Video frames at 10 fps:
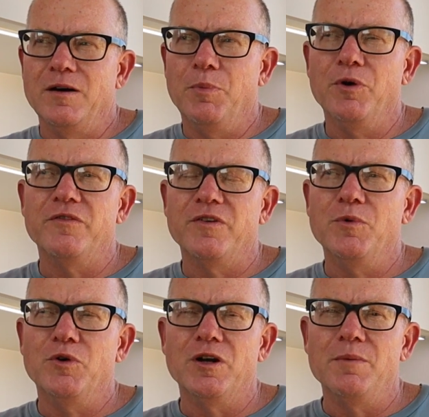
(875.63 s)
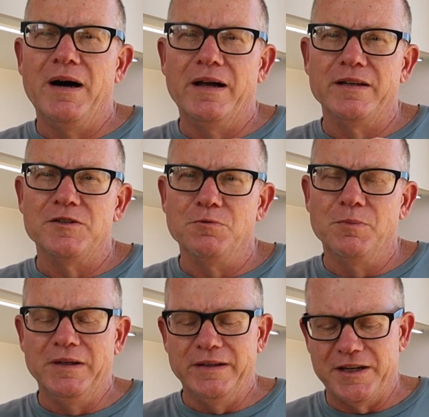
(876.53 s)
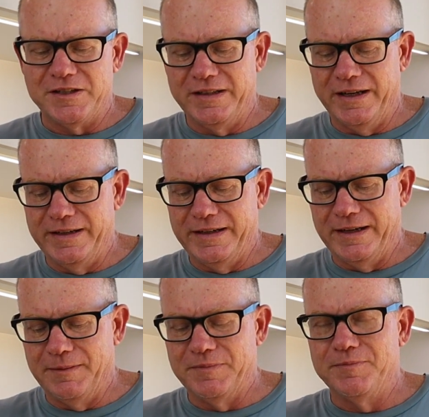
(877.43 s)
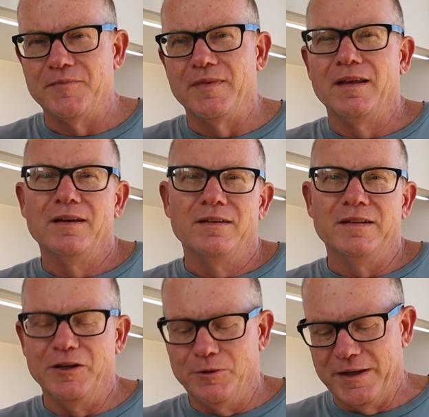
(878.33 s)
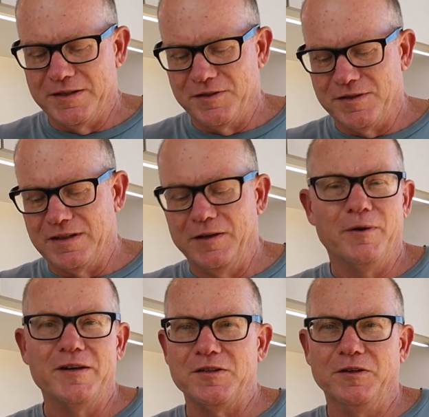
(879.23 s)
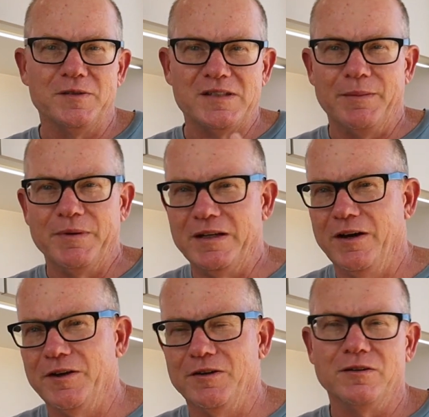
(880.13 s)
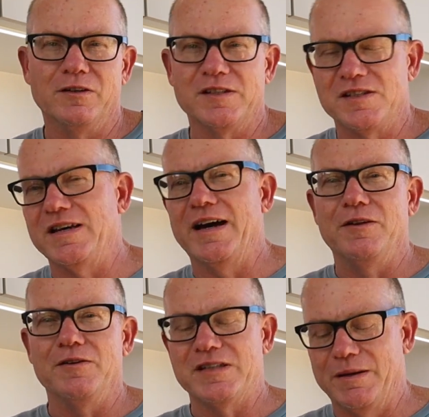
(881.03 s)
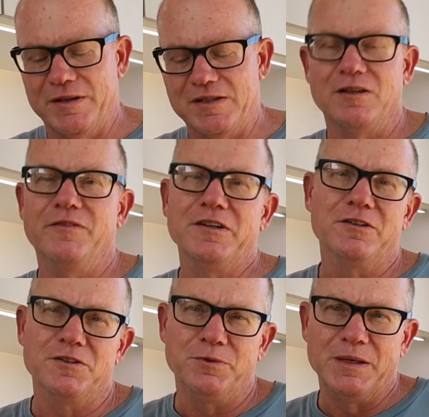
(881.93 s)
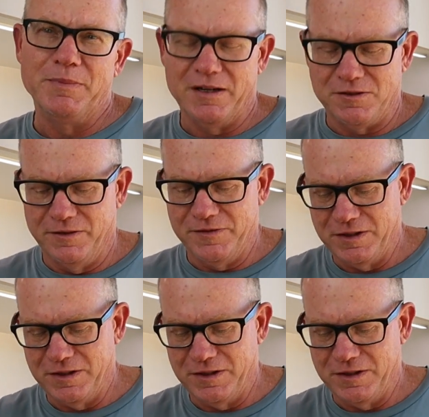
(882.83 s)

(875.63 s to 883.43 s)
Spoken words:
I bought it from Autobarn in Toowoomba. Actually, they always got something going on, like a sale or something. So I think I got $20 off.